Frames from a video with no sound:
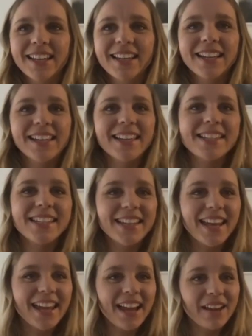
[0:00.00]

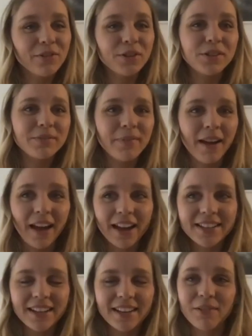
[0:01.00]
"Yesterday I was
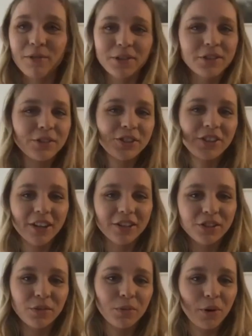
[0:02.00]
smart and I wanted to
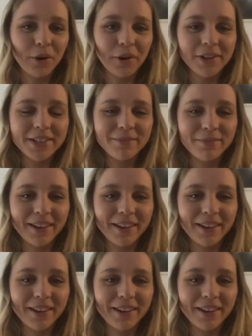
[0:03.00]
change the world,